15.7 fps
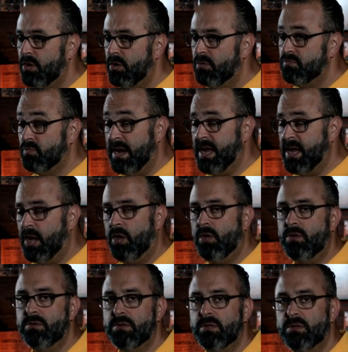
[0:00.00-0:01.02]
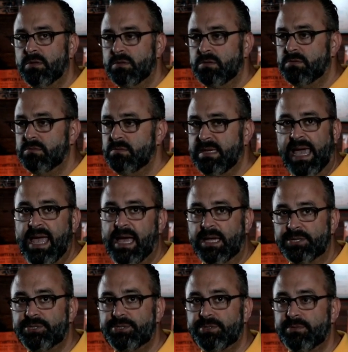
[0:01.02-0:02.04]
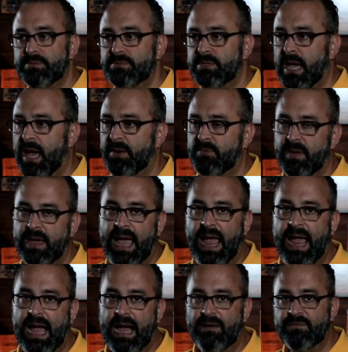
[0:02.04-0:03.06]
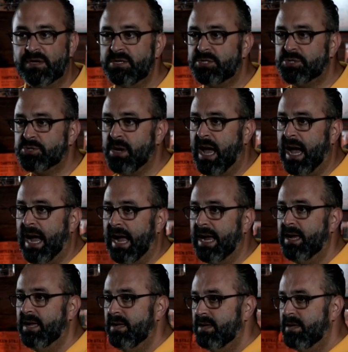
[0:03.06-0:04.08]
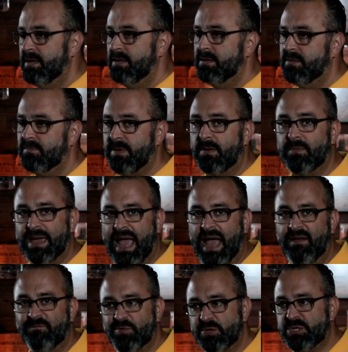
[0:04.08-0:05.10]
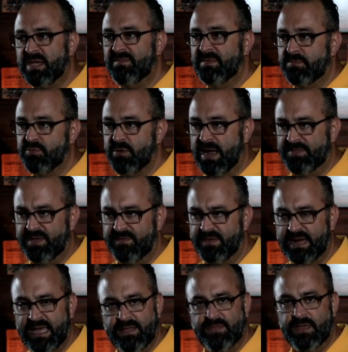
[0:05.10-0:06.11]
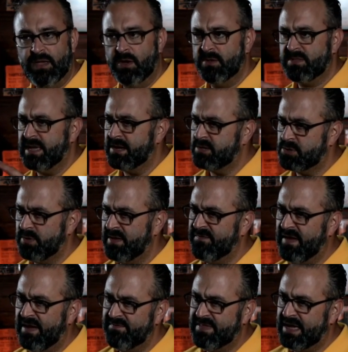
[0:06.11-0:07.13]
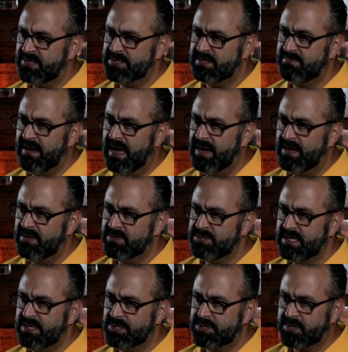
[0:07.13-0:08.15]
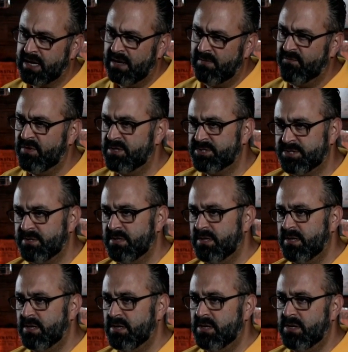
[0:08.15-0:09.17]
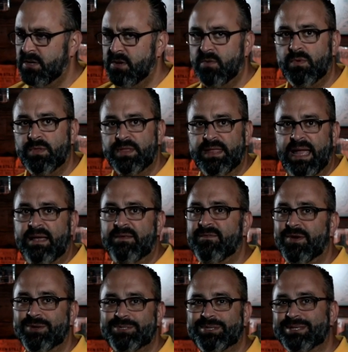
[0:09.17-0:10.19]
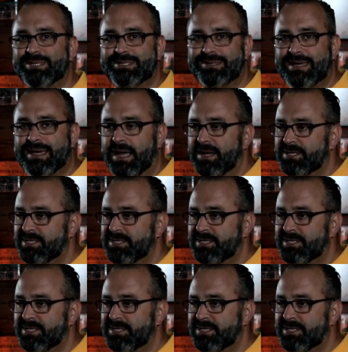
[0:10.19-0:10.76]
Well, yes, God, we have. Good try. But we have perceived the breadth of it. Isn't the earth like 25,000 miles in circumference? Well, then that verse is kind of